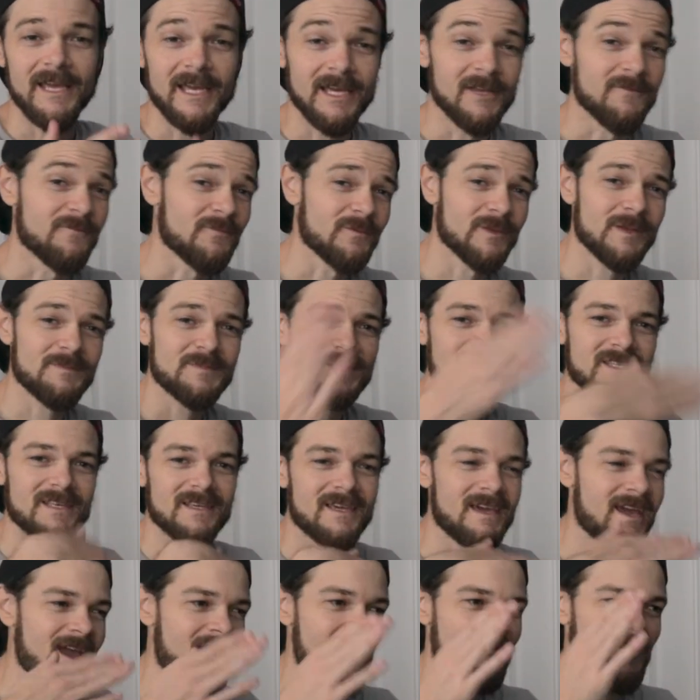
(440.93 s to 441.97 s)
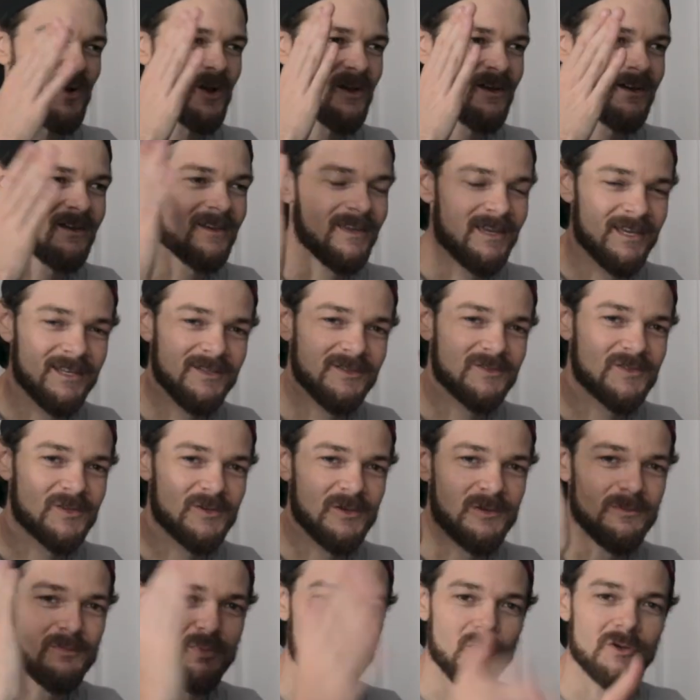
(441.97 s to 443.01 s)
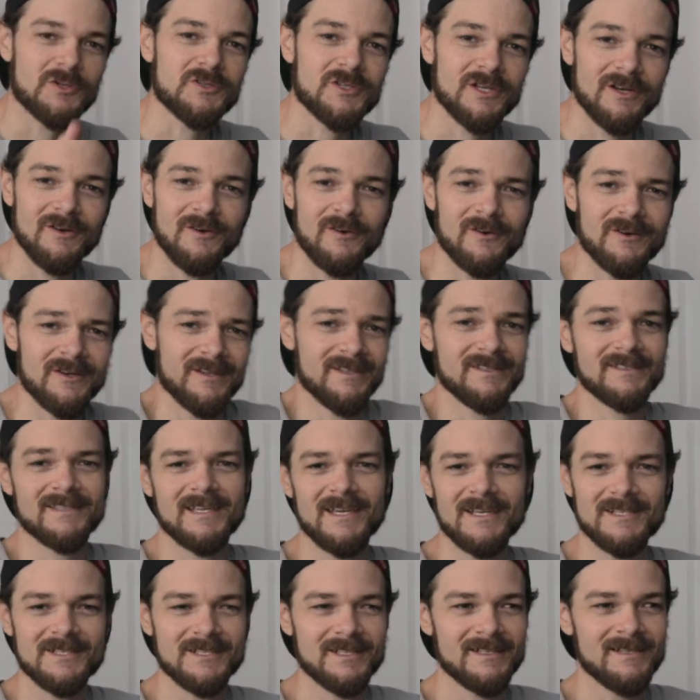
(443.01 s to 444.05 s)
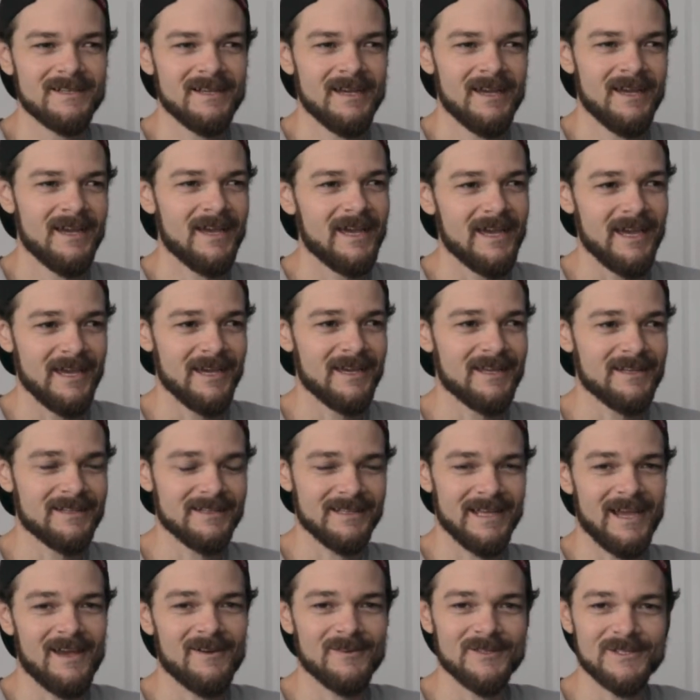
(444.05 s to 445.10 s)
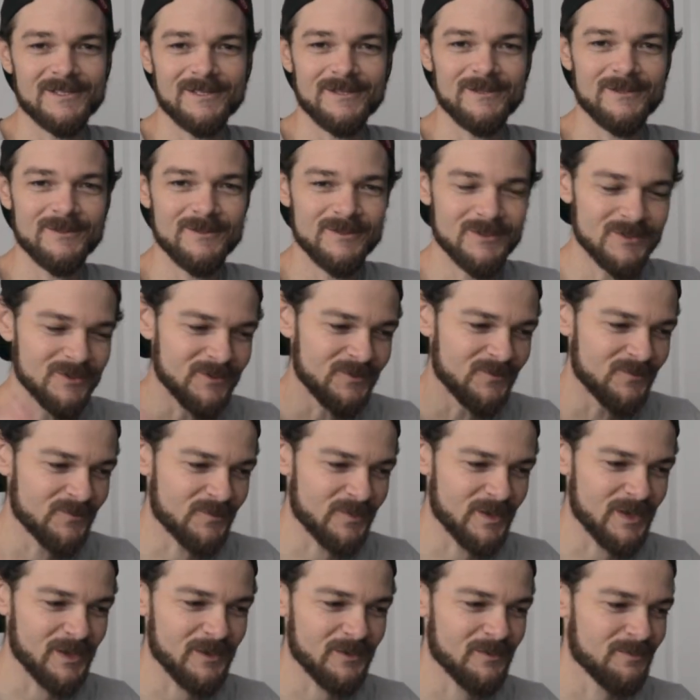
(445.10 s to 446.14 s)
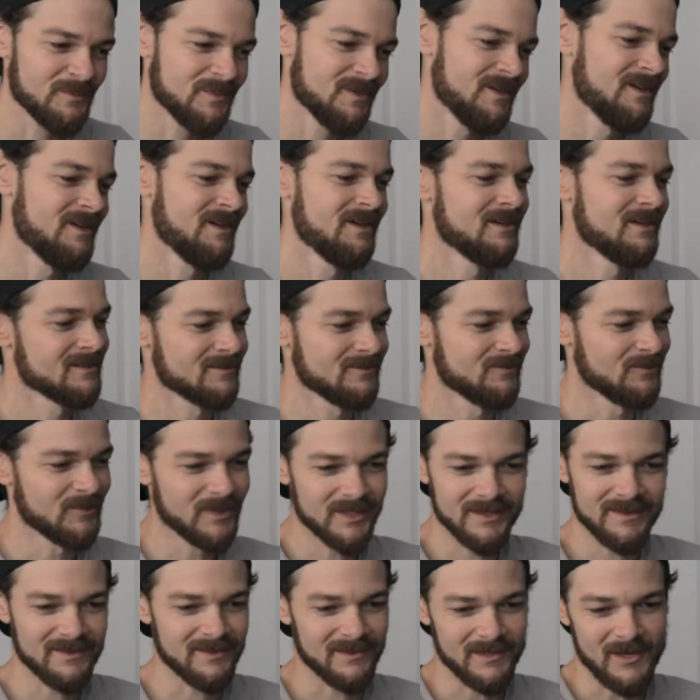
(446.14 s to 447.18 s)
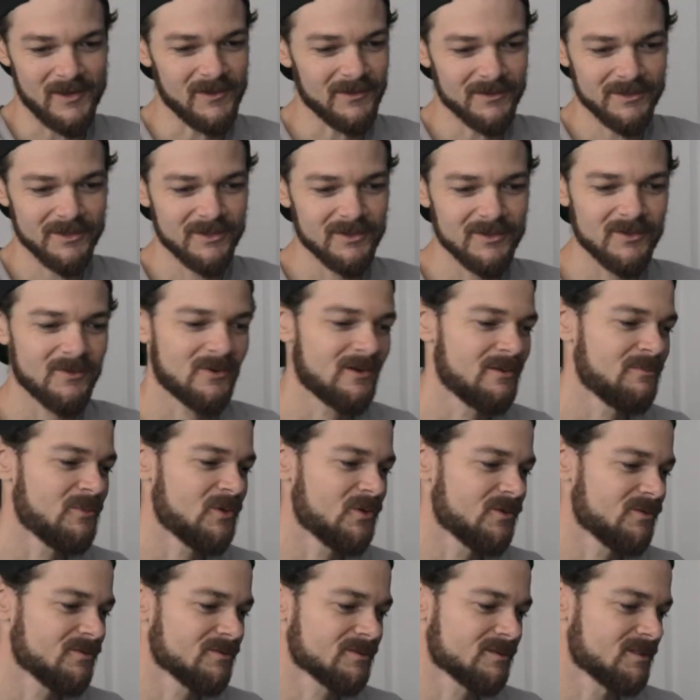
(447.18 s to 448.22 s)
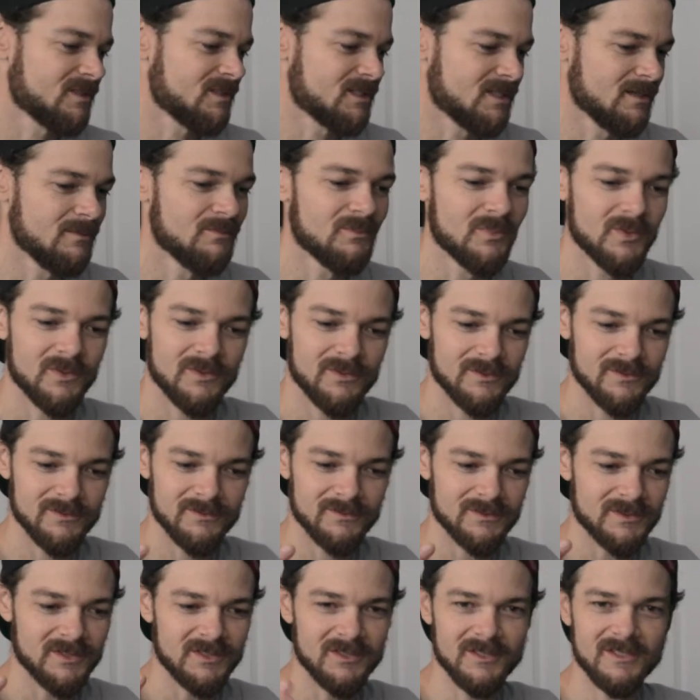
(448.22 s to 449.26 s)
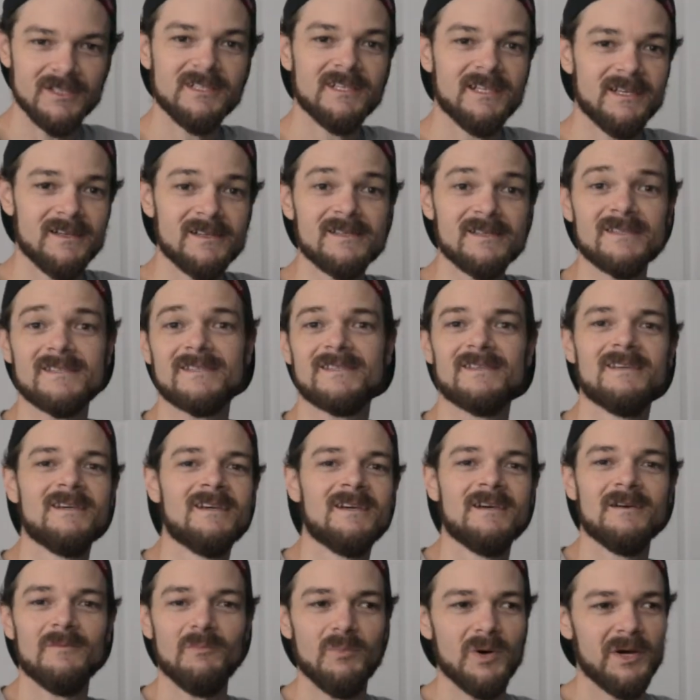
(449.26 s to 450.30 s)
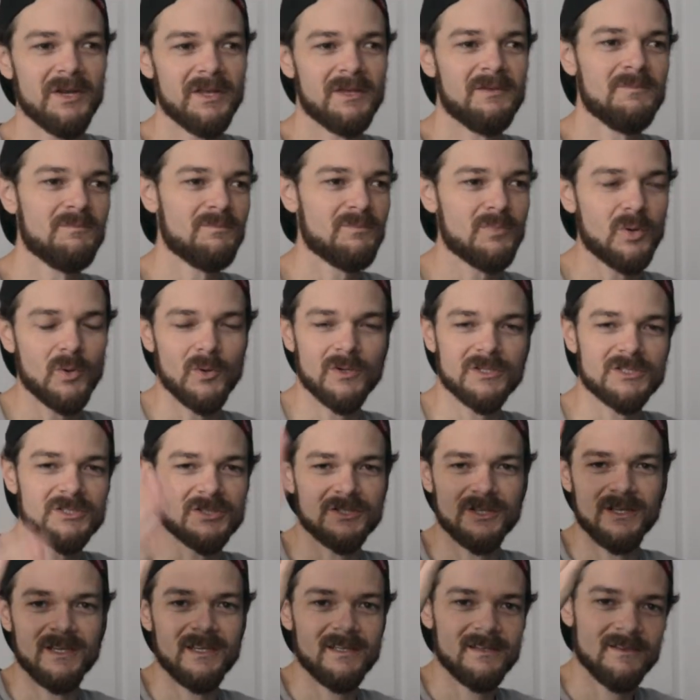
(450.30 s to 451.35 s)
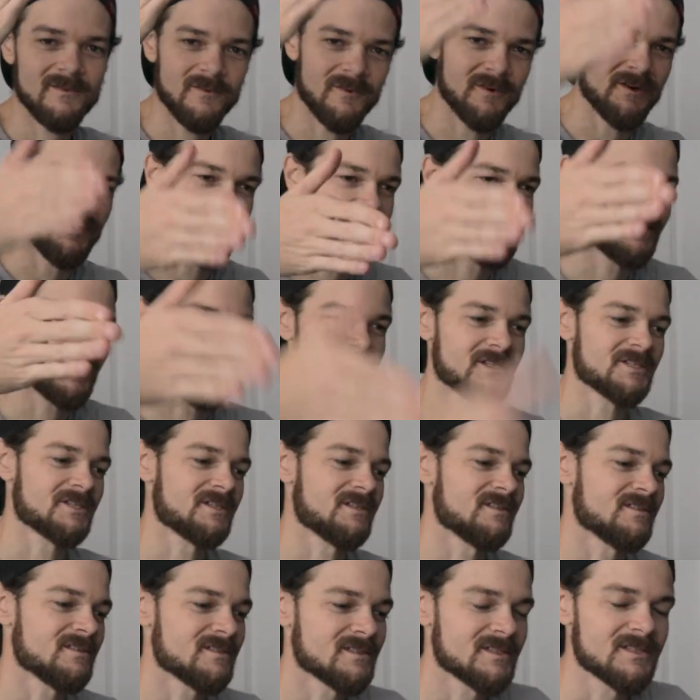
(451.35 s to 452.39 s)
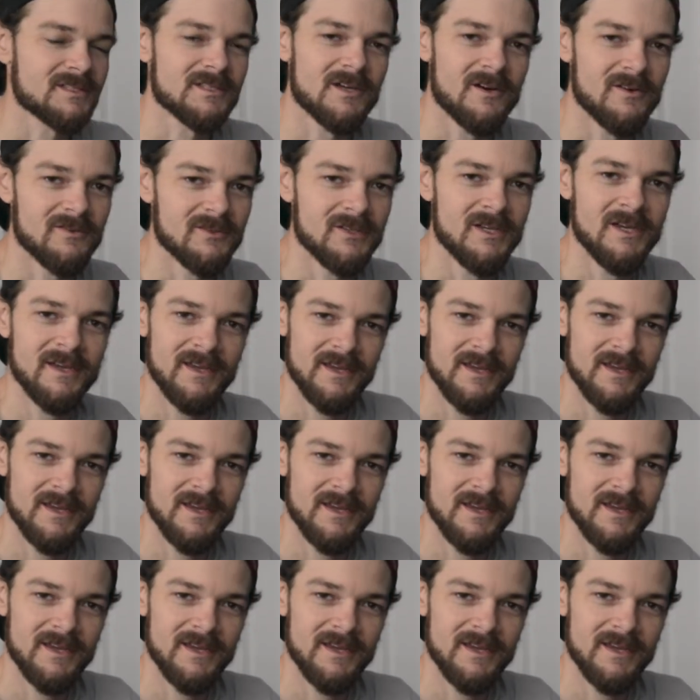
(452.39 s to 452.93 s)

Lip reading: It flips the camera into portrait orientation and allows you to film with all your normal gimbal goodness, but in portrait orientation. So